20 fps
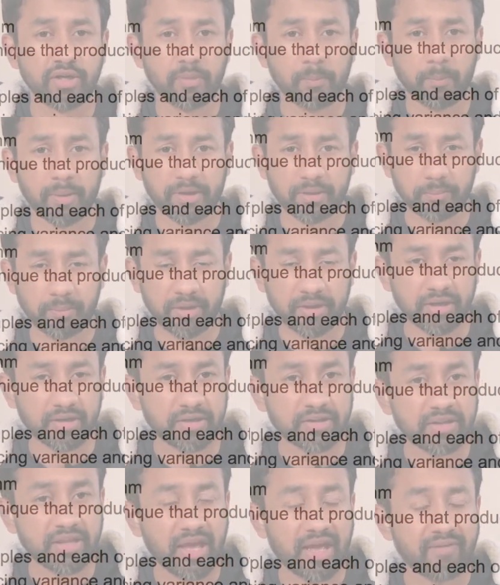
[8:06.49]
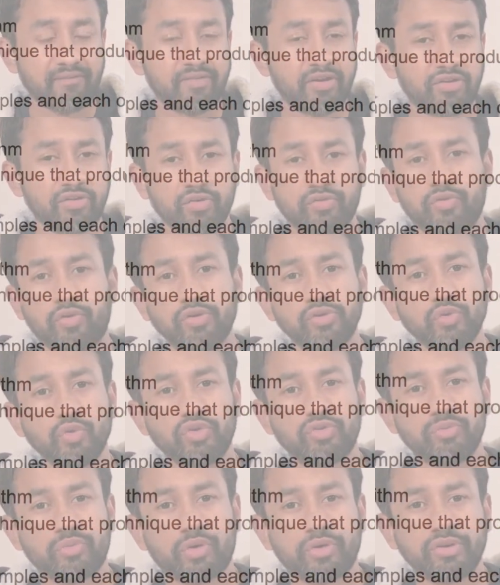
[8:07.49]
But by taking the average of all
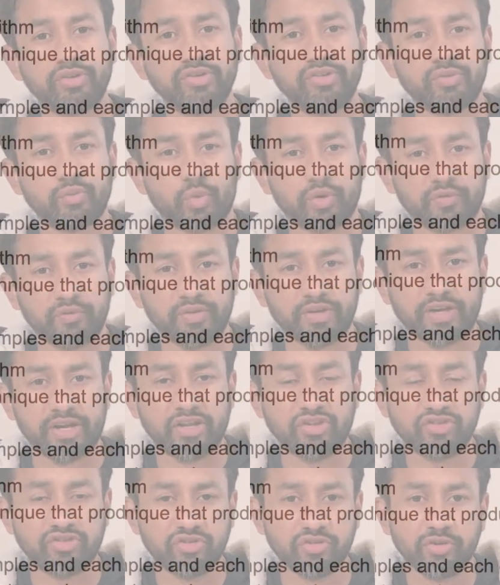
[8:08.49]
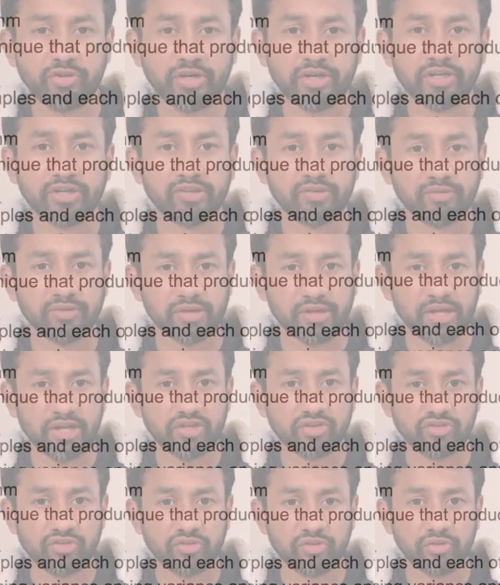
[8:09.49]
those models, what we are ensuring is we are
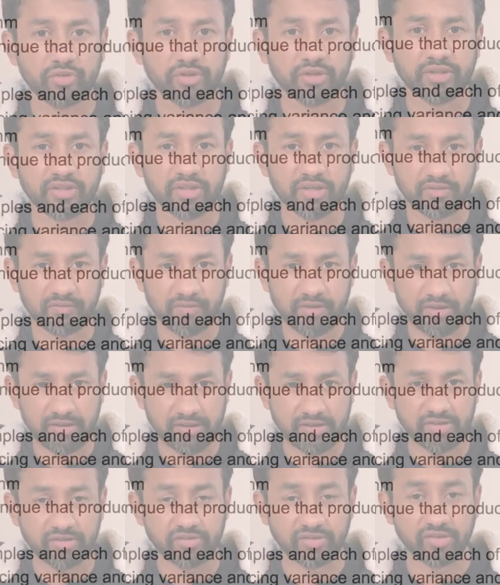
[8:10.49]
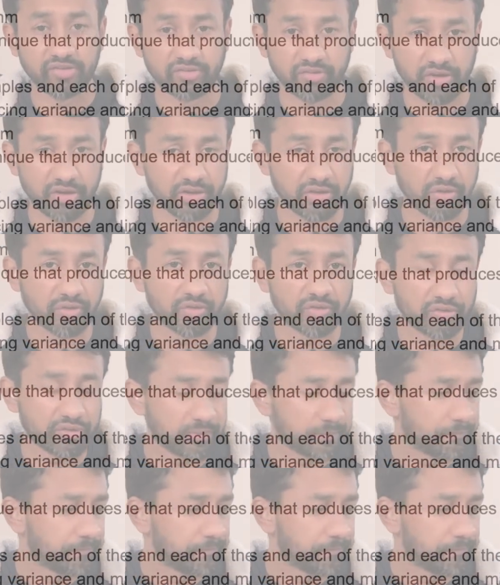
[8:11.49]
ensuring that variance is reduced.